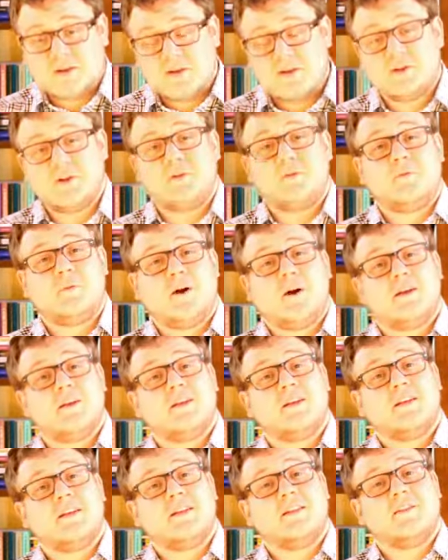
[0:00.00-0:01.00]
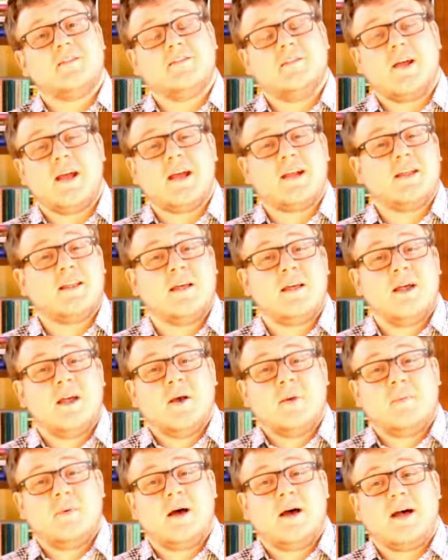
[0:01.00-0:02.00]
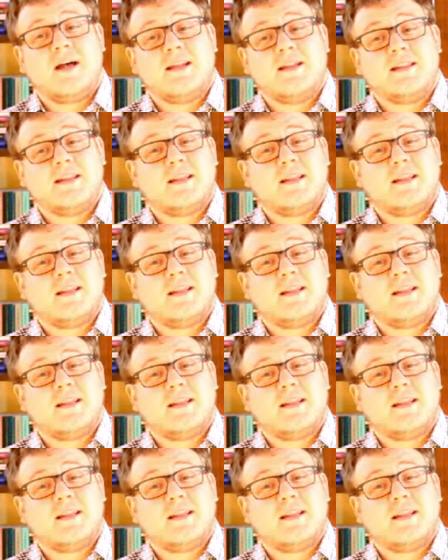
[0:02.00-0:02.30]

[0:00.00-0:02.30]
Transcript: So far to ill effect, but